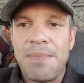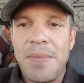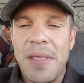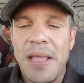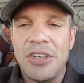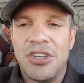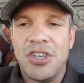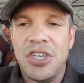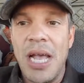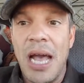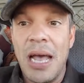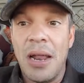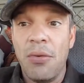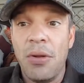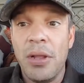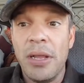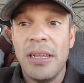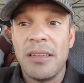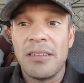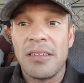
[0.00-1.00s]
And she got
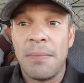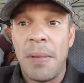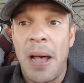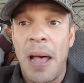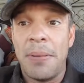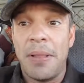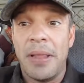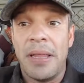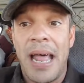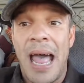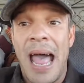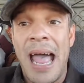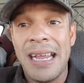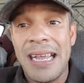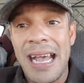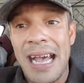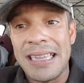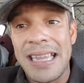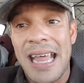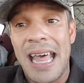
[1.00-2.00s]
really discombobulated. I
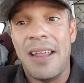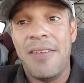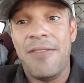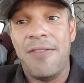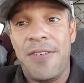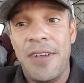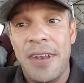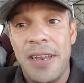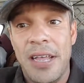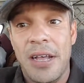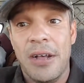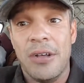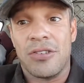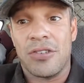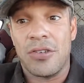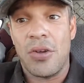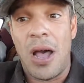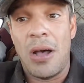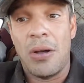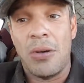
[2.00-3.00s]
got that in video,
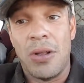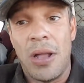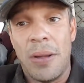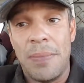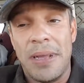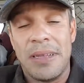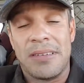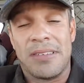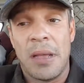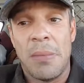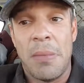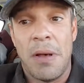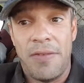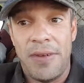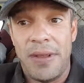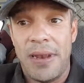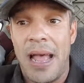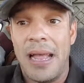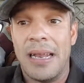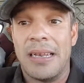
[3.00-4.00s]
so I will, I mean, some of
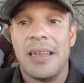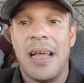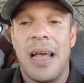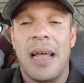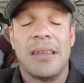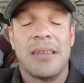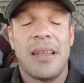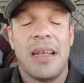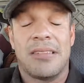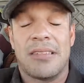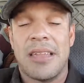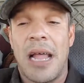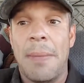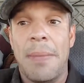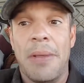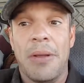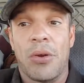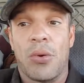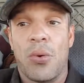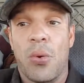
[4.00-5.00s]
it. I, I, I
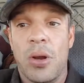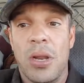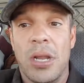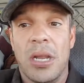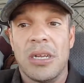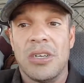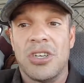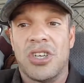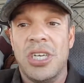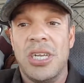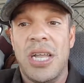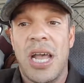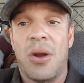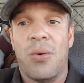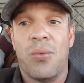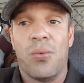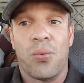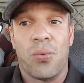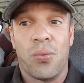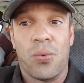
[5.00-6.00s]
stopped the recording because she got
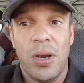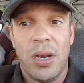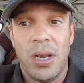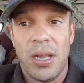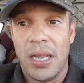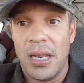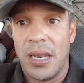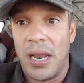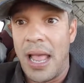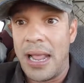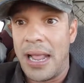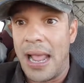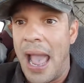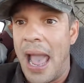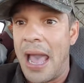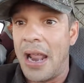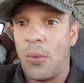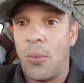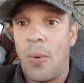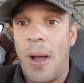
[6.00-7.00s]
really, like,
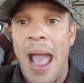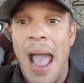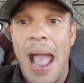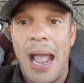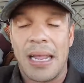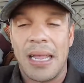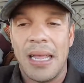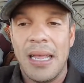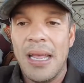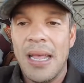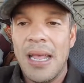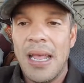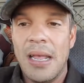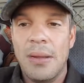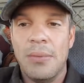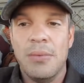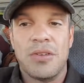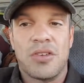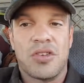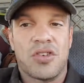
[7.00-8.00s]
out of whack
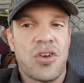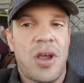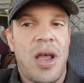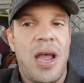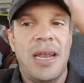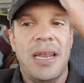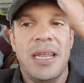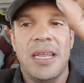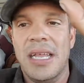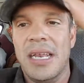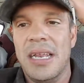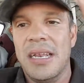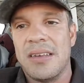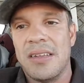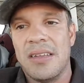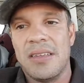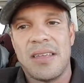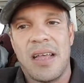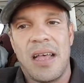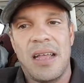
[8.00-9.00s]
and was trying to get
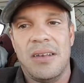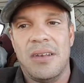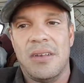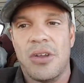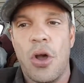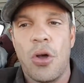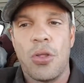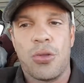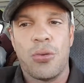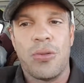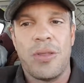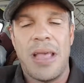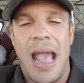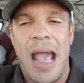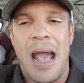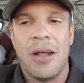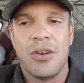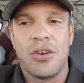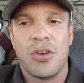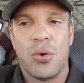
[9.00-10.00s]
into this. I'd uh, go through the
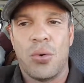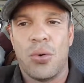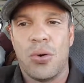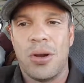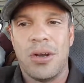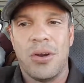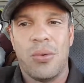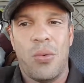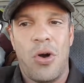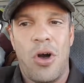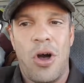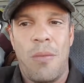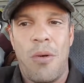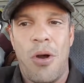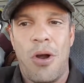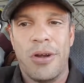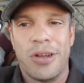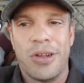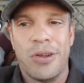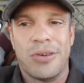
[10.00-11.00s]
outdoor and the
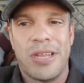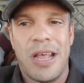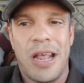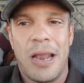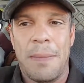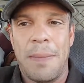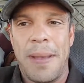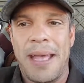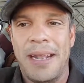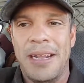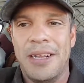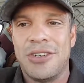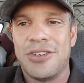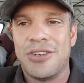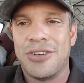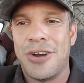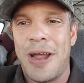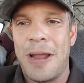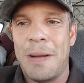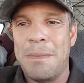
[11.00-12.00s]
Walmart to go tell a
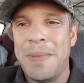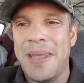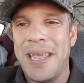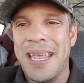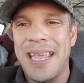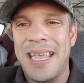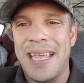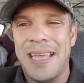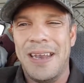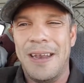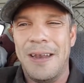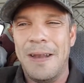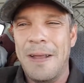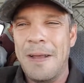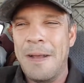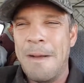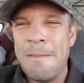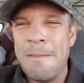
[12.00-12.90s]
manager on me, and